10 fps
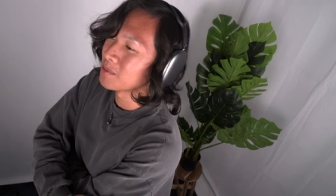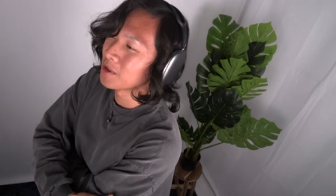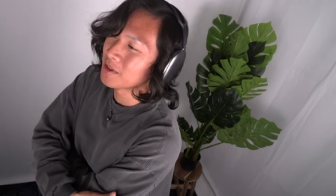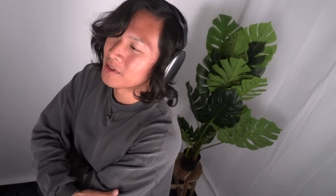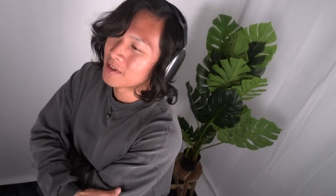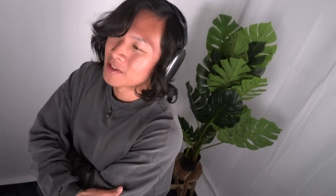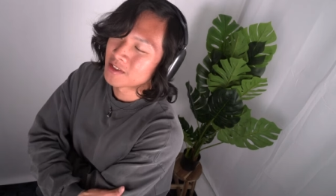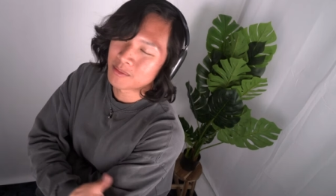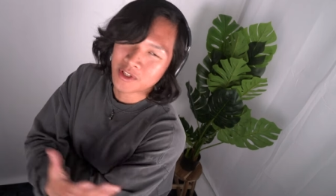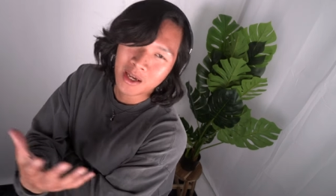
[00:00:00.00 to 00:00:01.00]
But
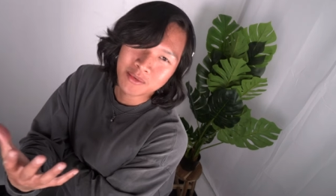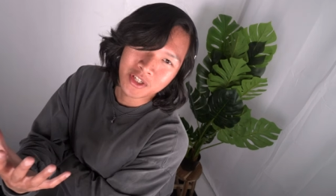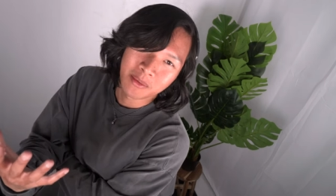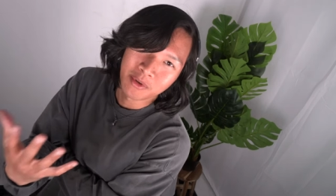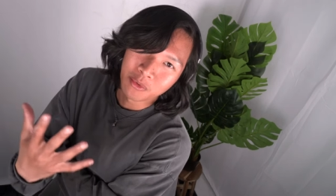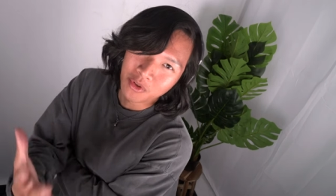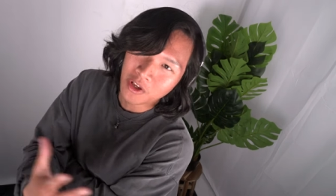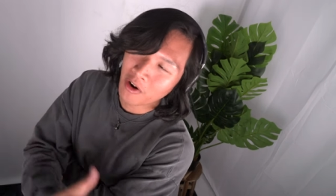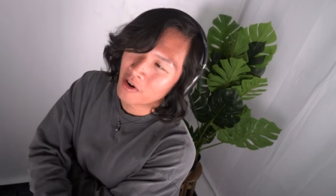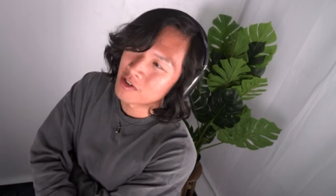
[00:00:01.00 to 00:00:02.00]
sometimes it can be
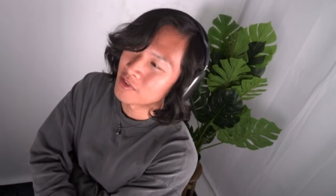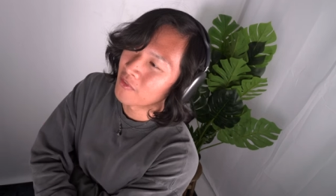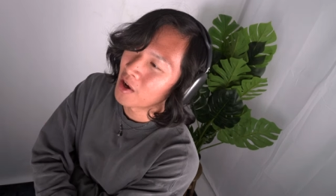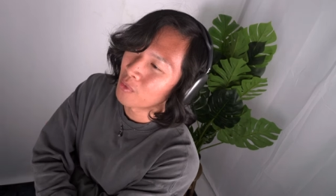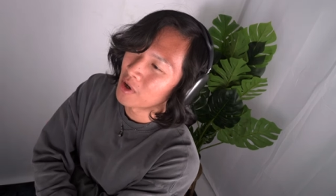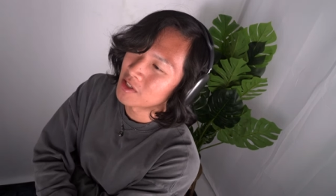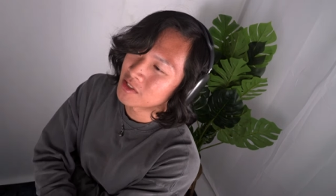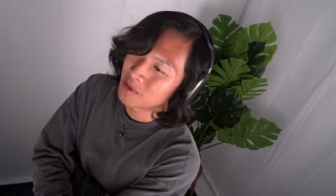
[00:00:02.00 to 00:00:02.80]
really hard to find ways